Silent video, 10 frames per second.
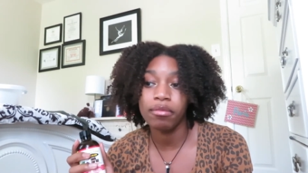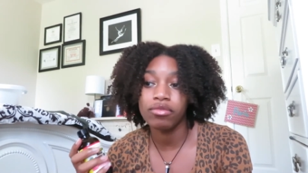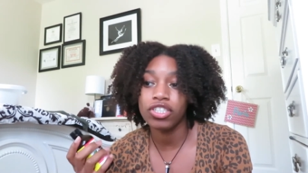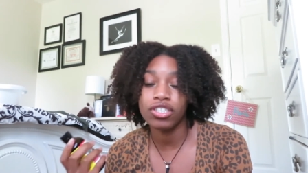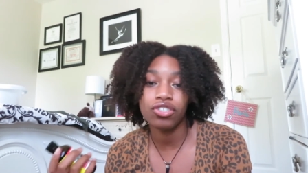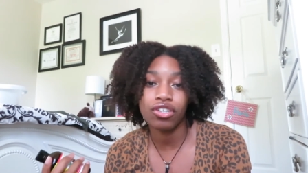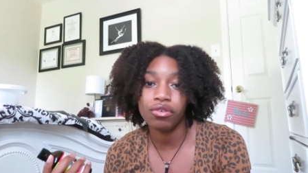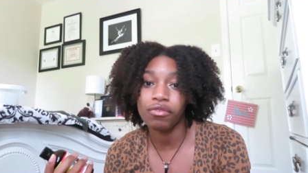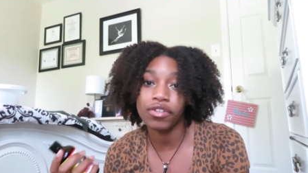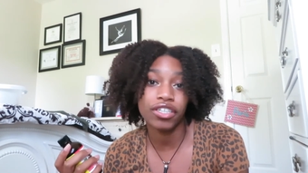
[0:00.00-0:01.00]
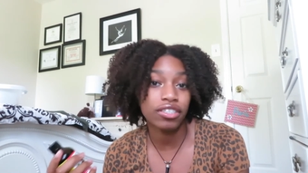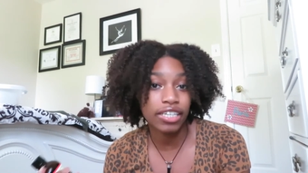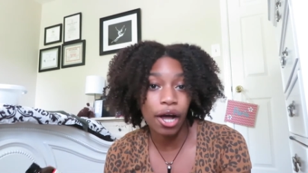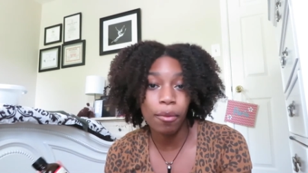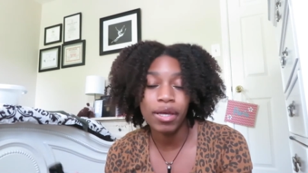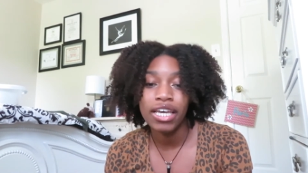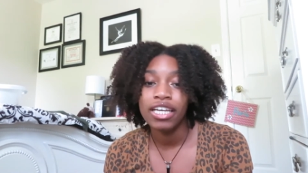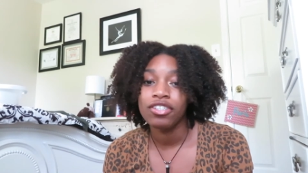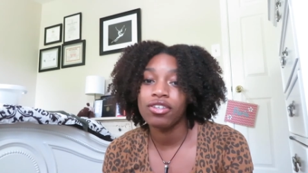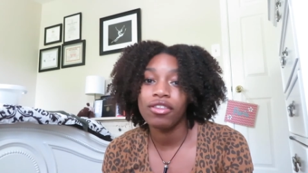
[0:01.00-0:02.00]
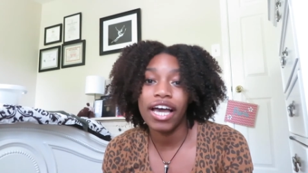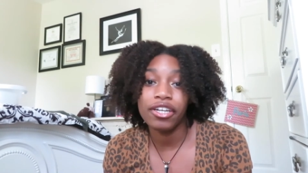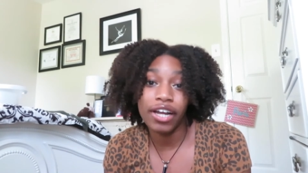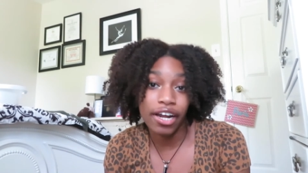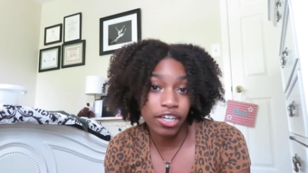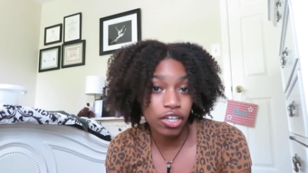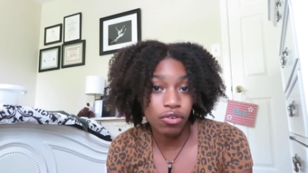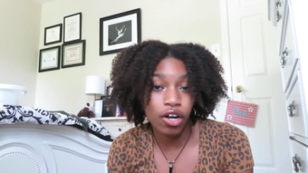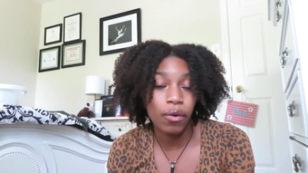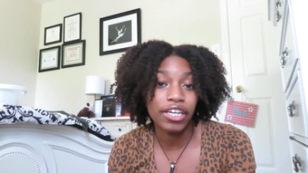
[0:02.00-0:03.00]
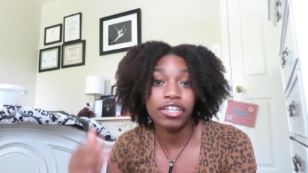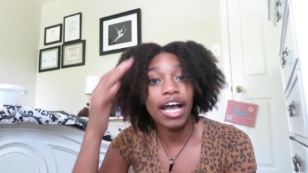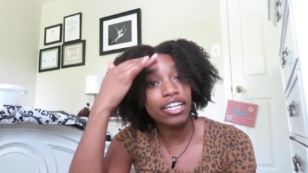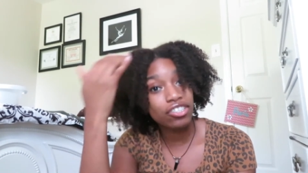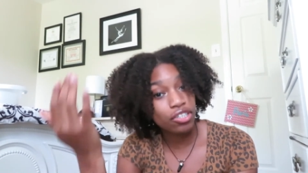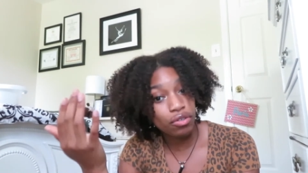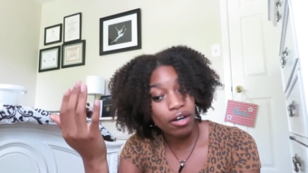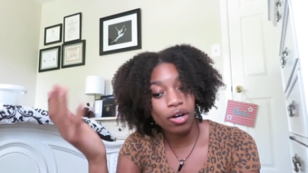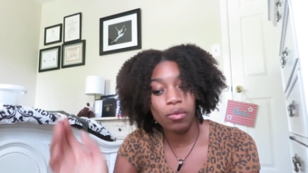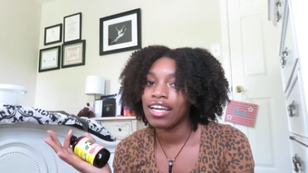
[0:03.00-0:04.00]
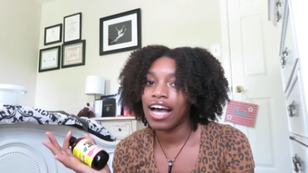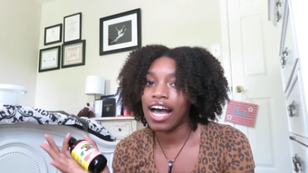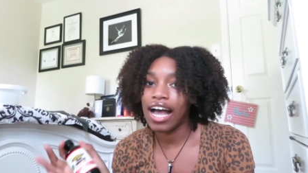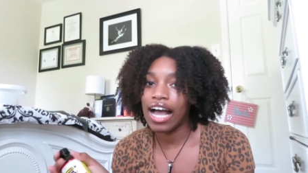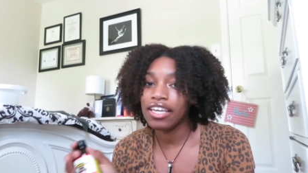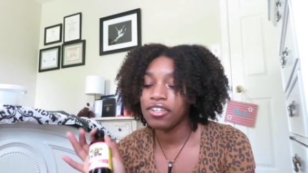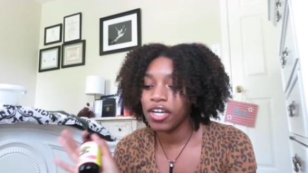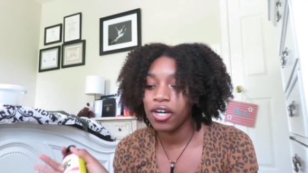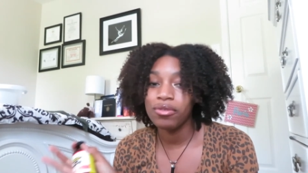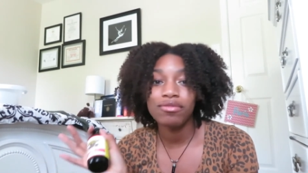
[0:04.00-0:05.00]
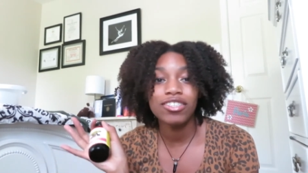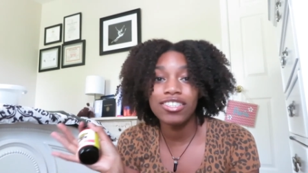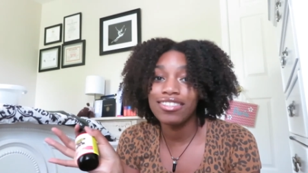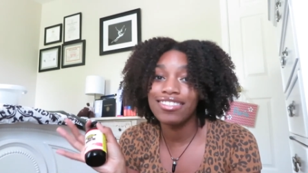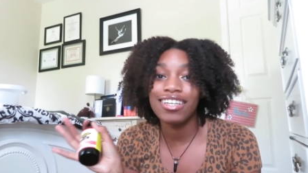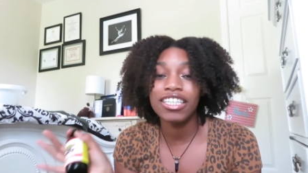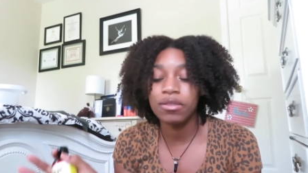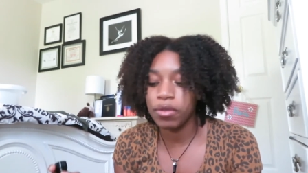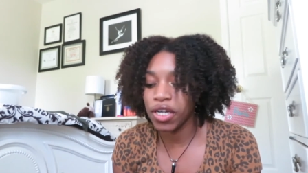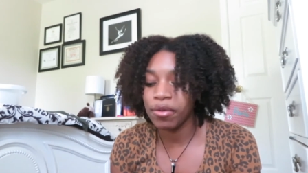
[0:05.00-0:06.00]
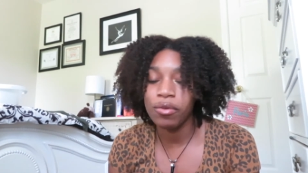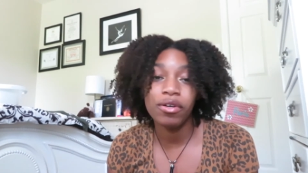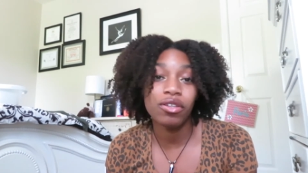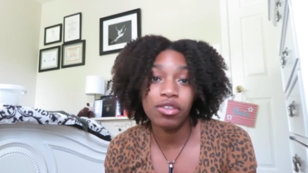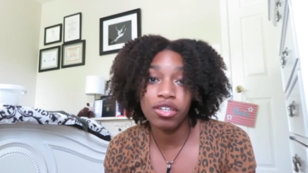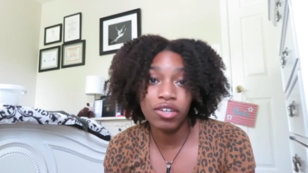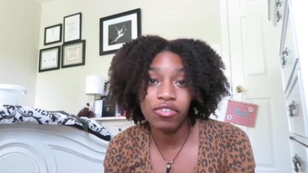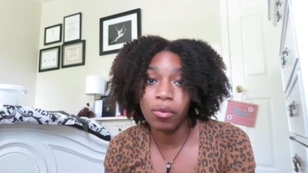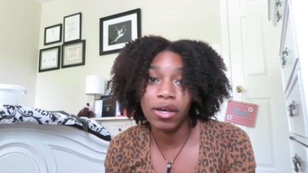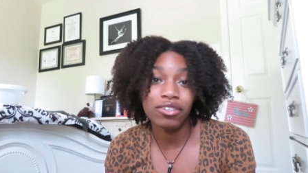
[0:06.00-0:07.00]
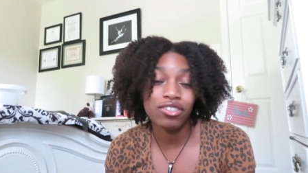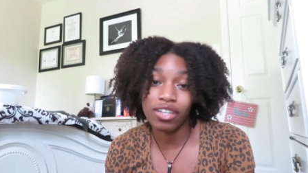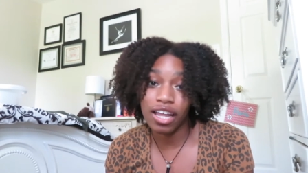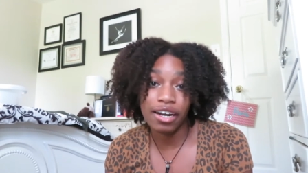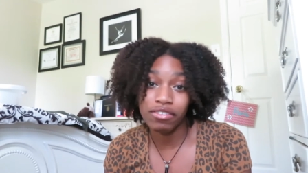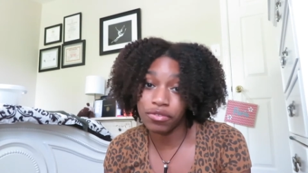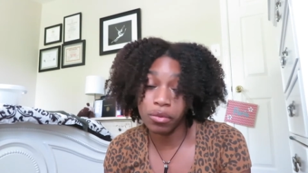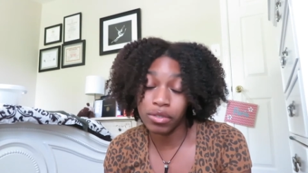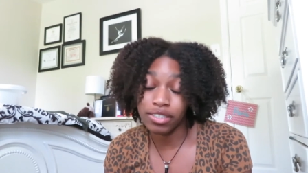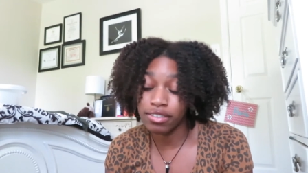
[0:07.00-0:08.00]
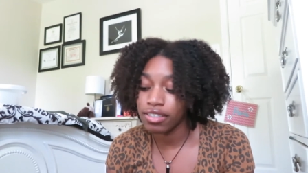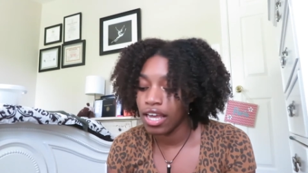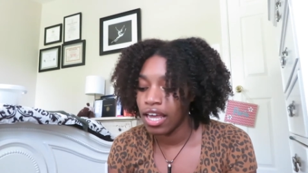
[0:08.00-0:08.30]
just in general for your scalp, so that your hair can grow and your edges can grow. You know, just experiment with the different oils. There's a lot of different ones.